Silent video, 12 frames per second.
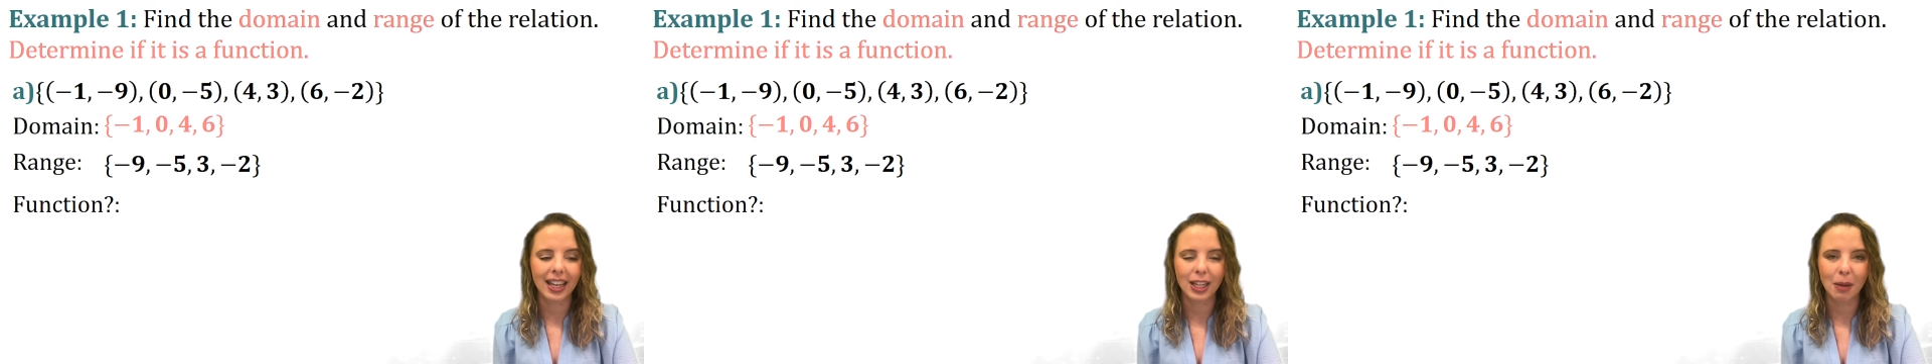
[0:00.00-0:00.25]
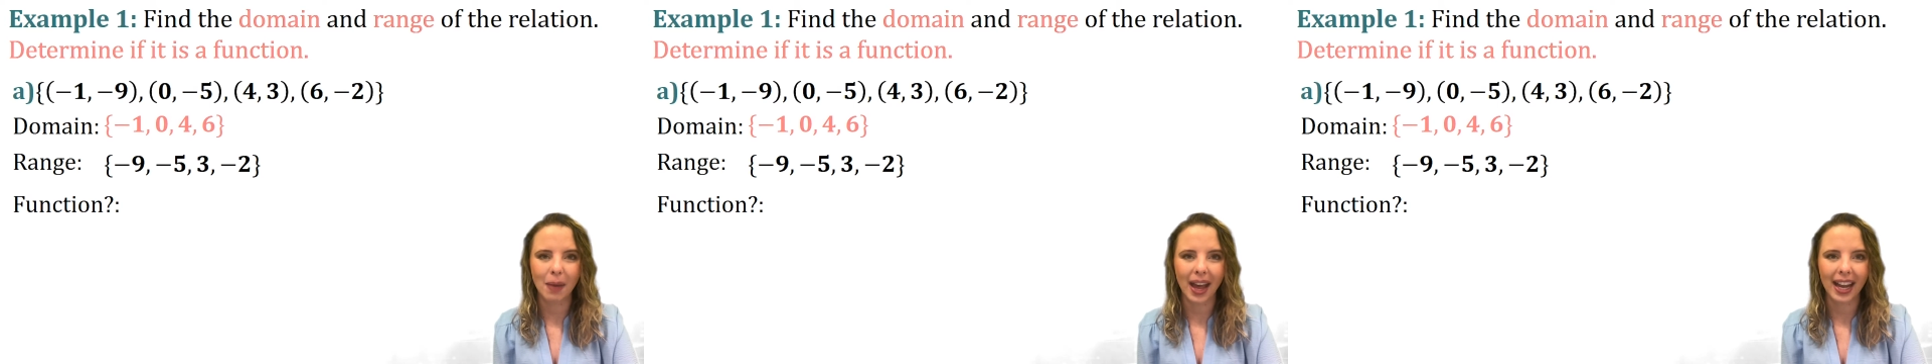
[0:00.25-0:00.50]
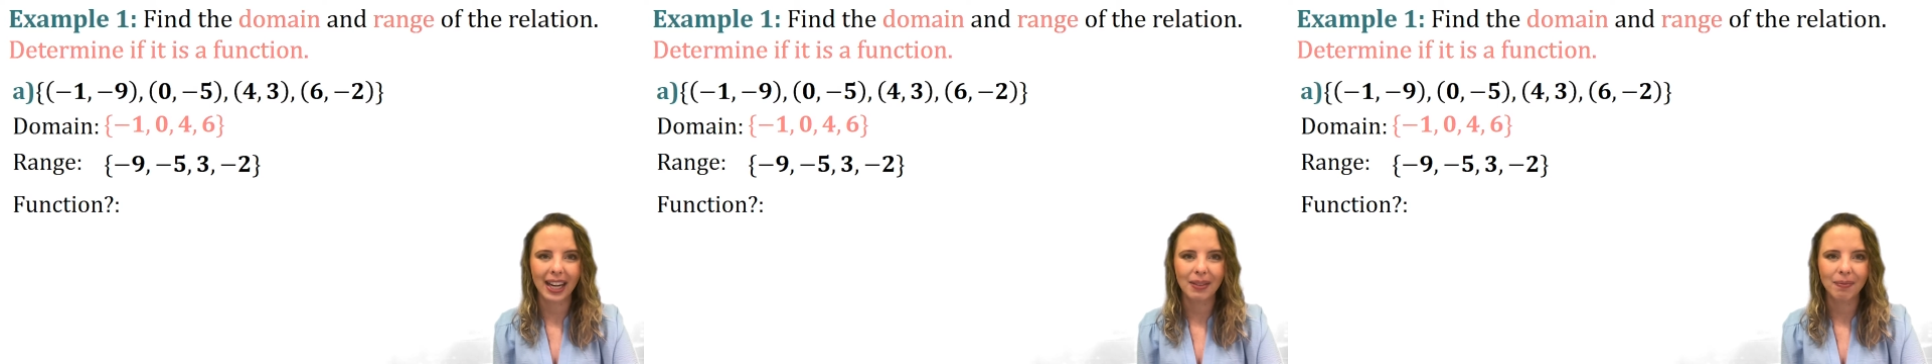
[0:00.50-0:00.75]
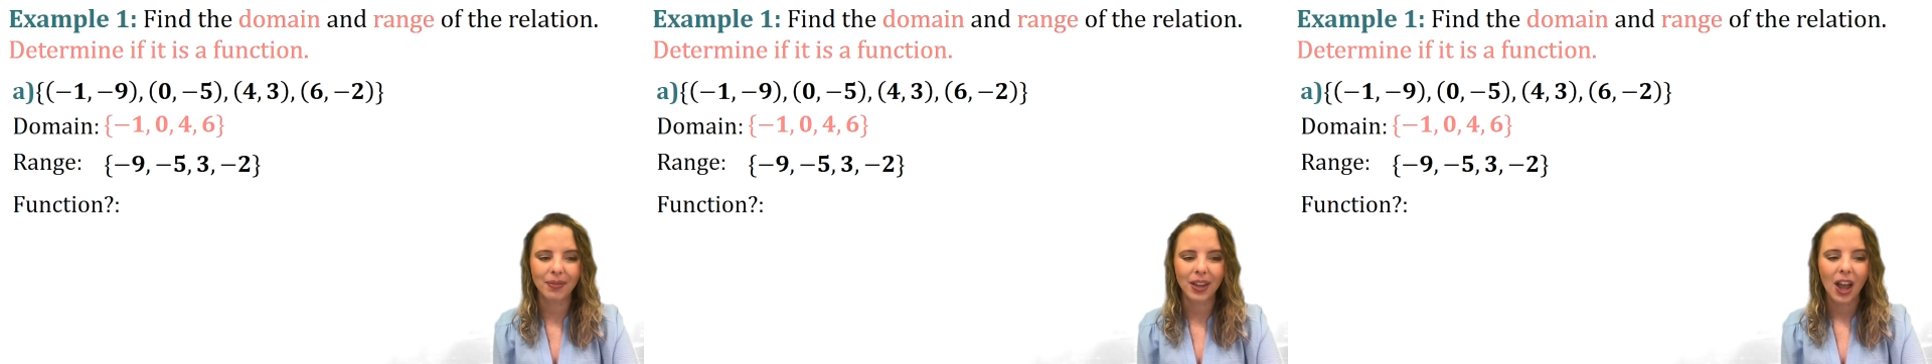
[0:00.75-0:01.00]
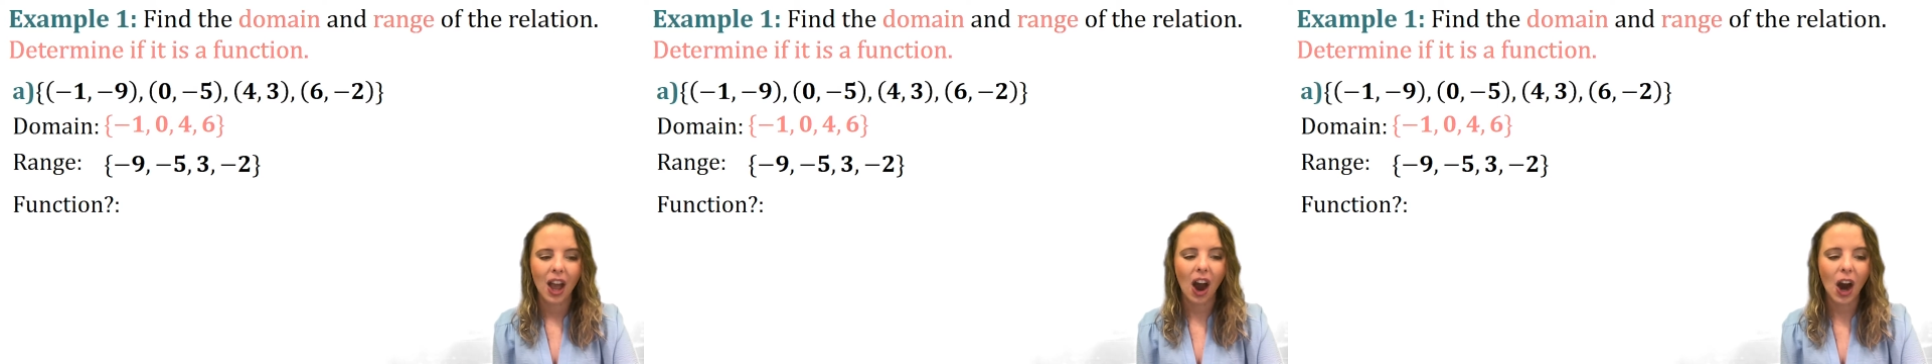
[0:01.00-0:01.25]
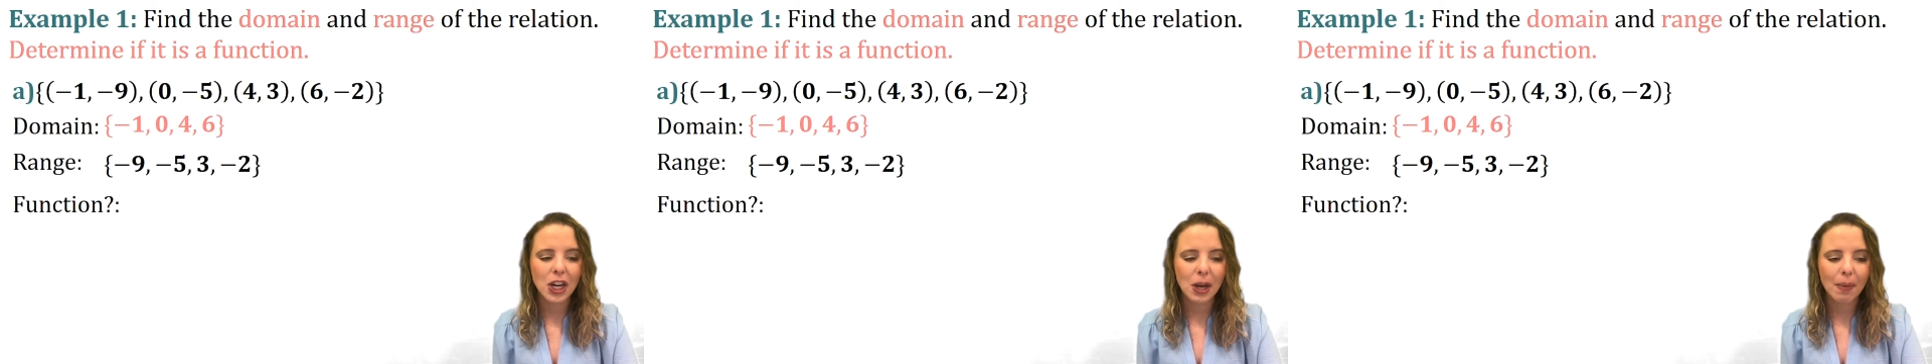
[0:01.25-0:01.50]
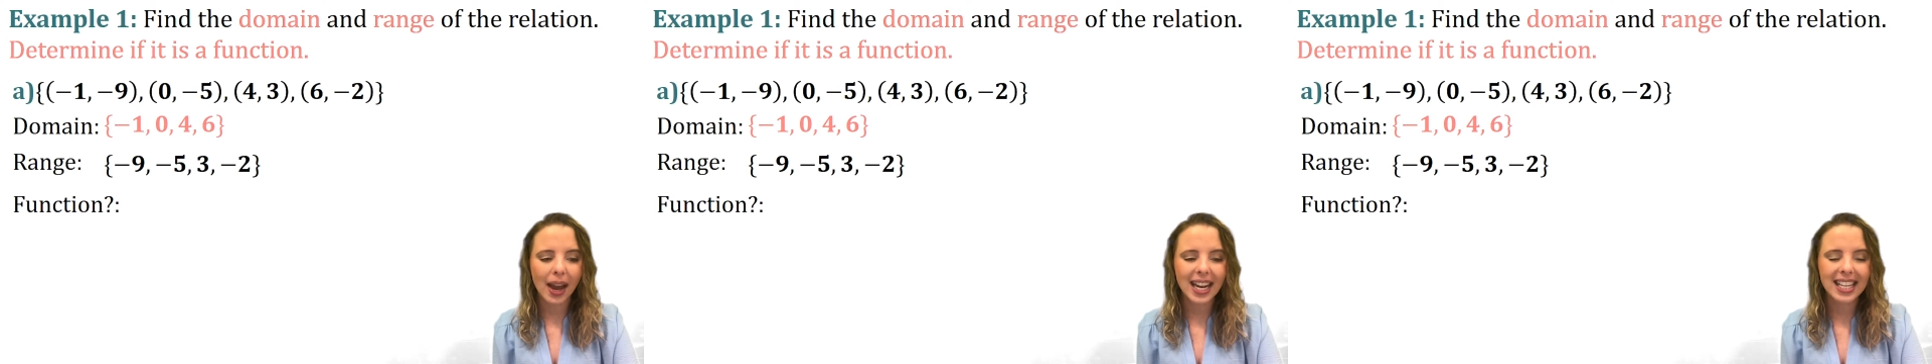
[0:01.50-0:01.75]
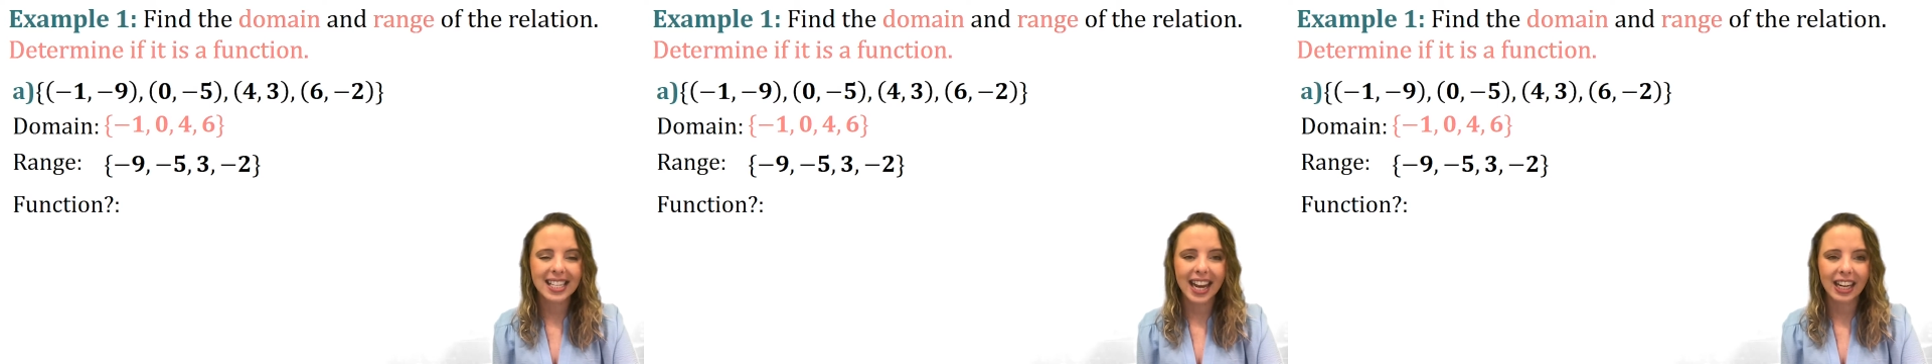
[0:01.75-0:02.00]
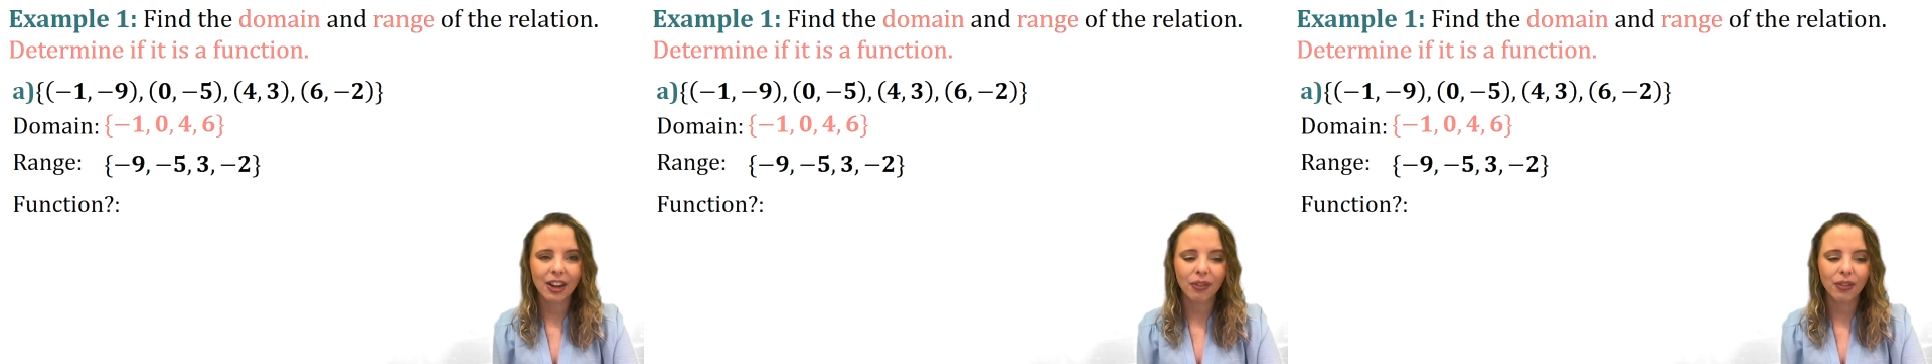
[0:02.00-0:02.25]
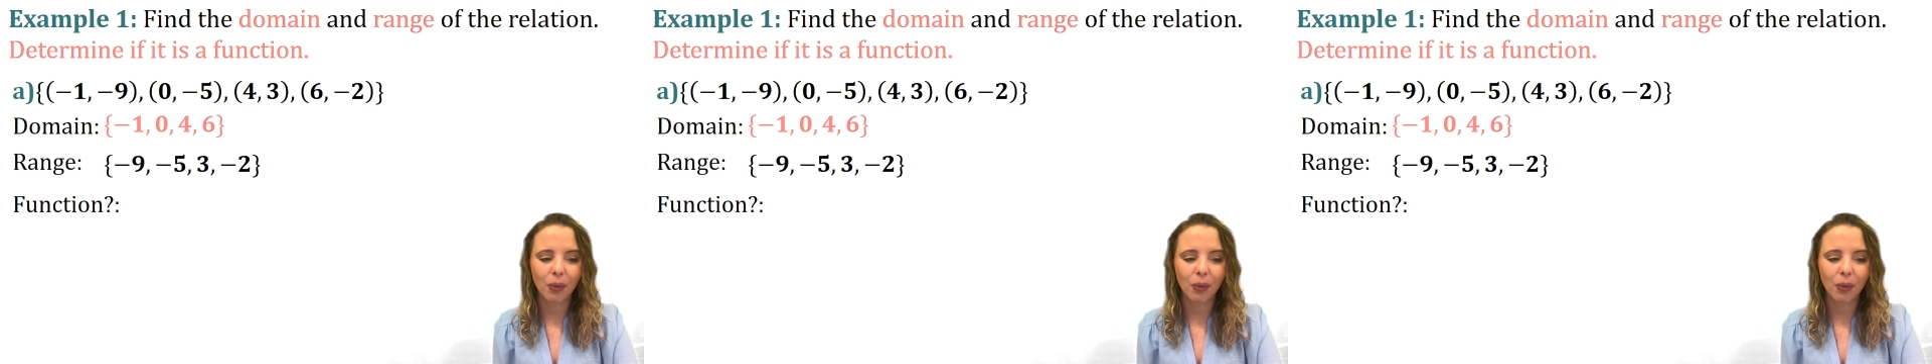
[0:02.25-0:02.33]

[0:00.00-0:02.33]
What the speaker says: domain. Our domain is negative